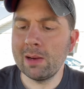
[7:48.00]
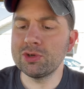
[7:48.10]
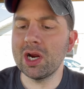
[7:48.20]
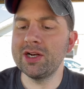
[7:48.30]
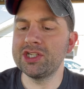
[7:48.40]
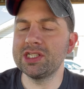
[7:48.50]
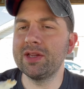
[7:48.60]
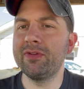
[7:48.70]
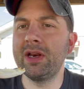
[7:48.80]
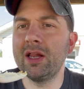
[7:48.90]
I'm trying just
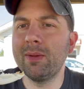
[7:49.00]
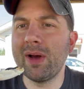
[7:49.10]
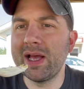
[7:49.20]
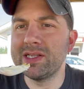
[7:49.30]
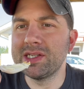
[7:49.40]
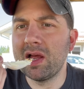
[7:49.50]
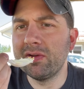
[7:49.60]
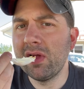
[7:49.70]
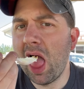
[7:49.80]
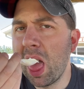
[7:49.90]
the vanilla by itself.